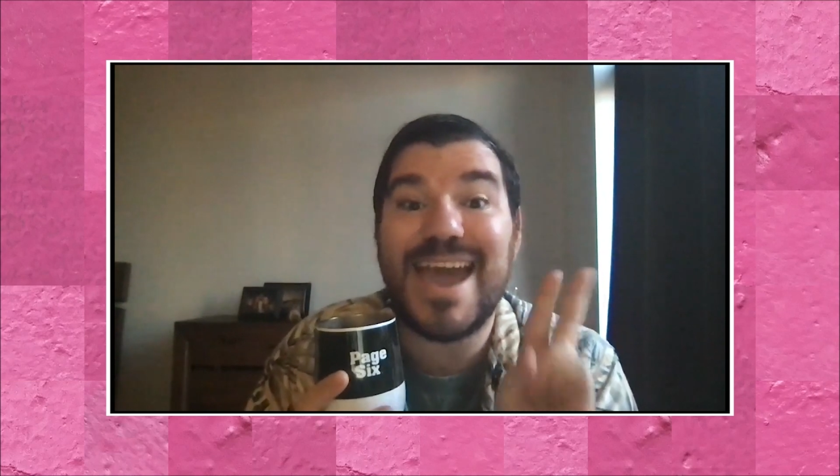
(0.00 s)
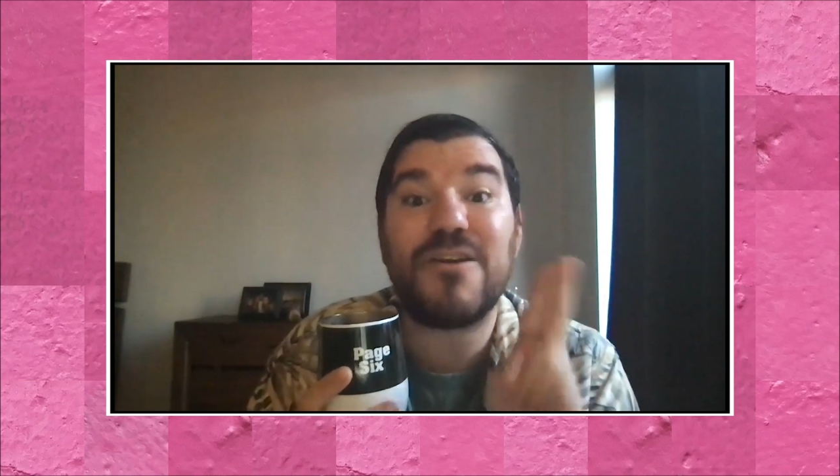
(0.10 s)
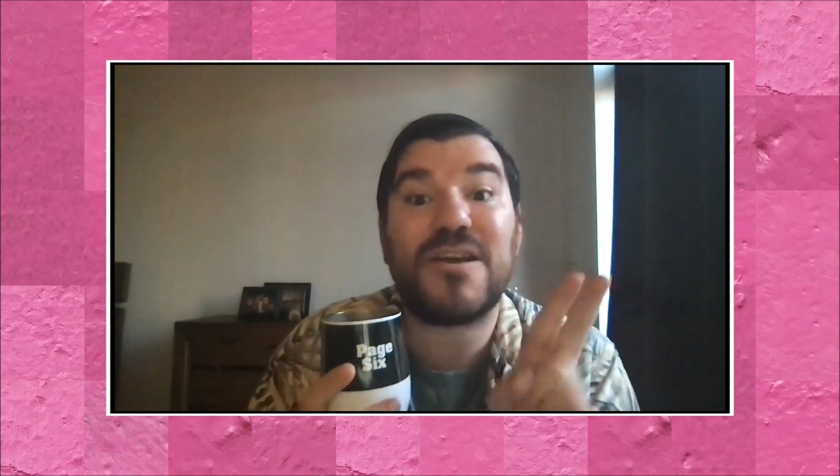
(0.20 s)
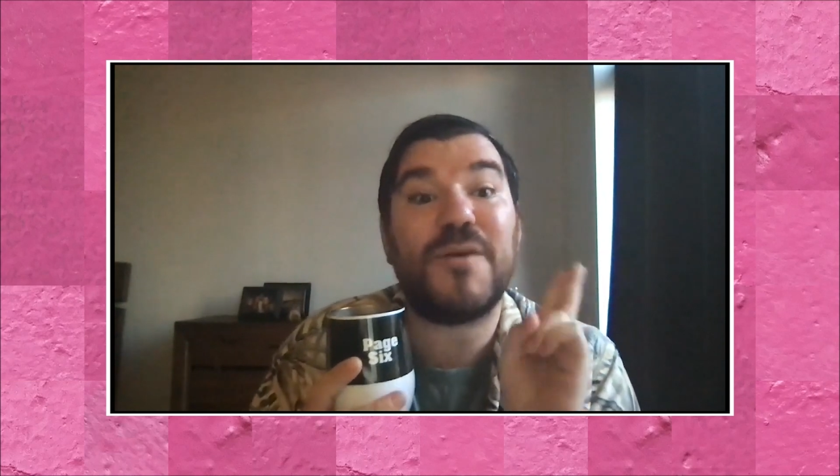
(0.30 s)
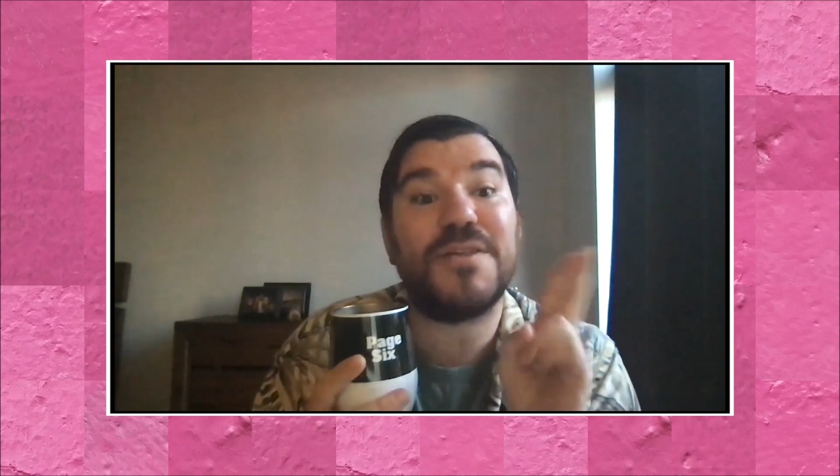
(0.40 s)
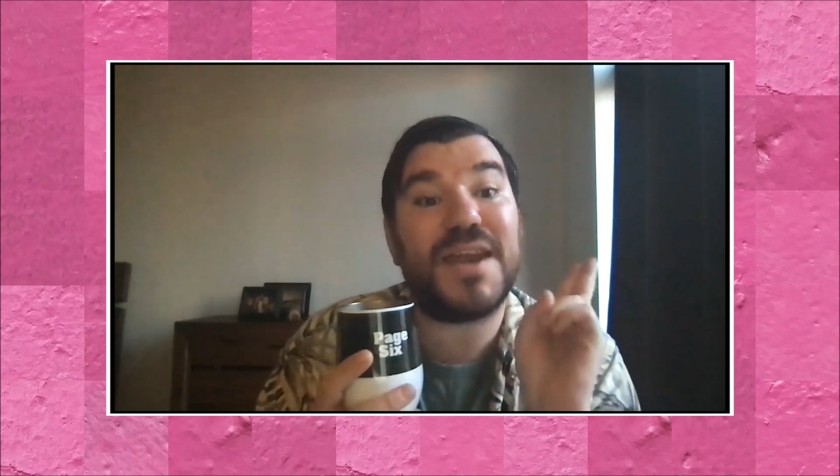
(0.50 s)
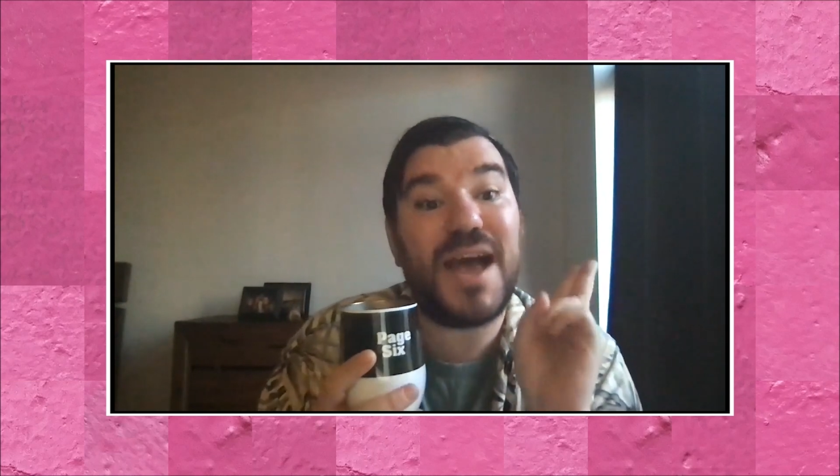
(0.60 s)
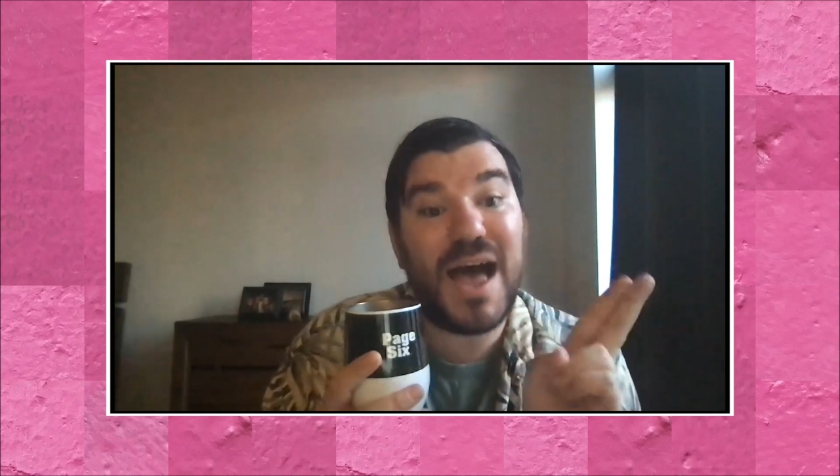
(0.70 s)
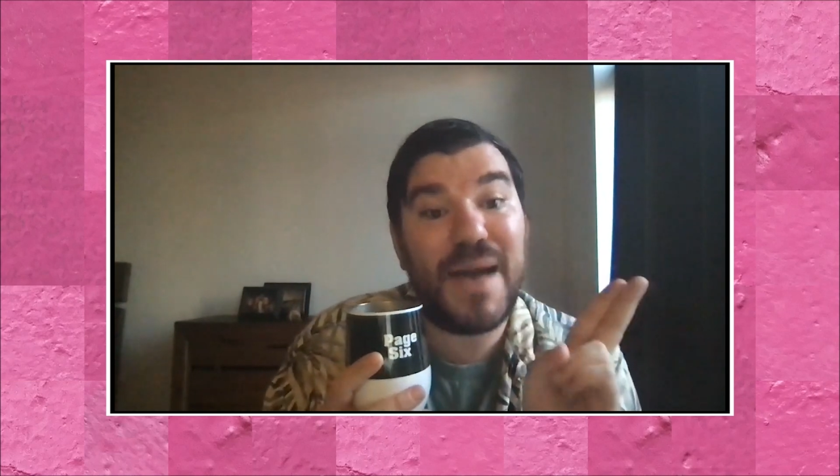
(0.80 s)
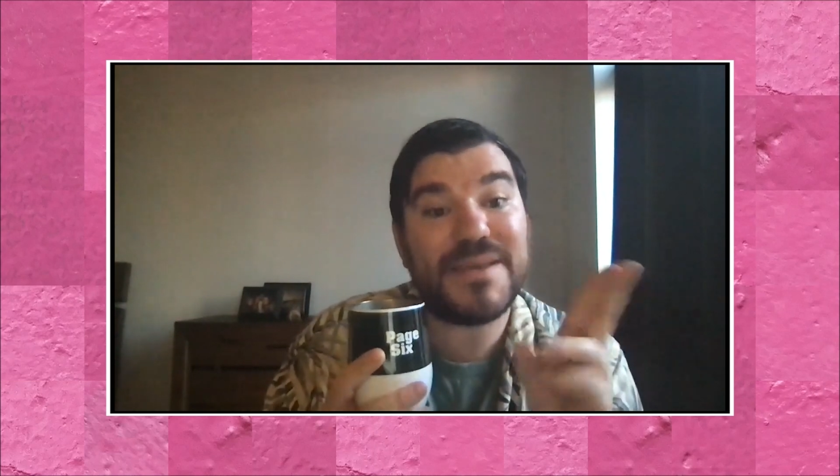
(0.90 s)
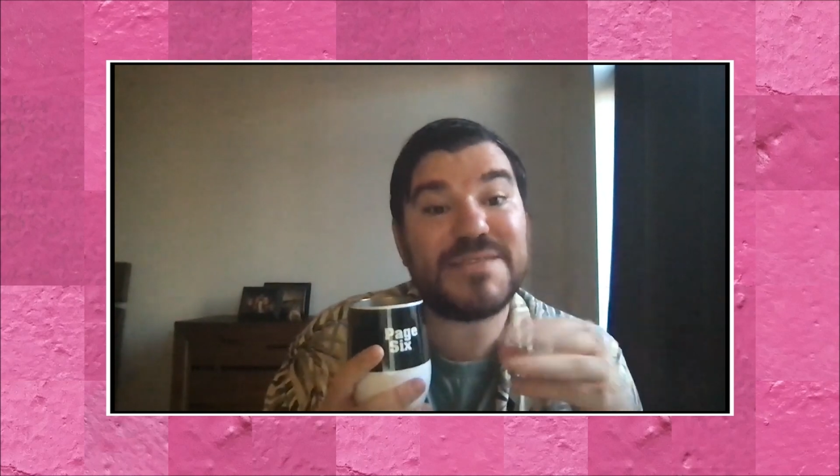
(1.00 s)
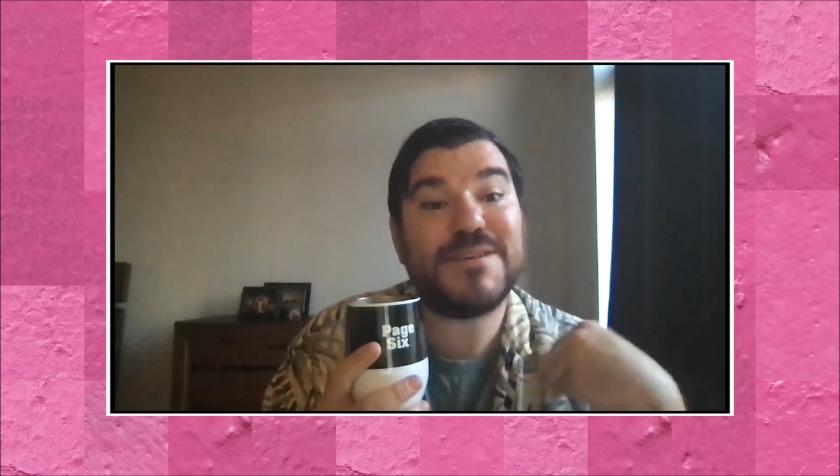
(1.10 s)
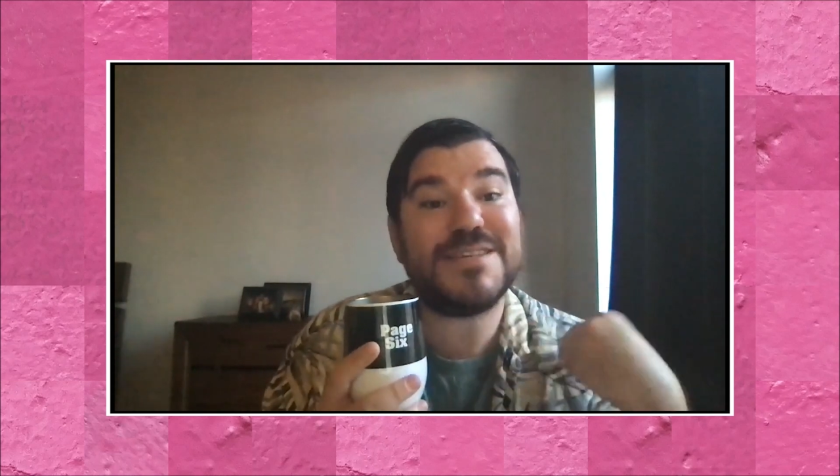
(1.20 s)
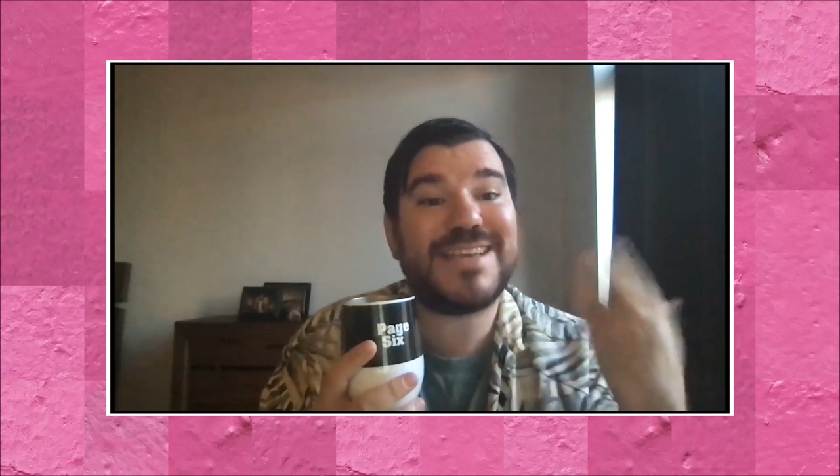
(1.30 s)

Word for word: Erica brought that up is because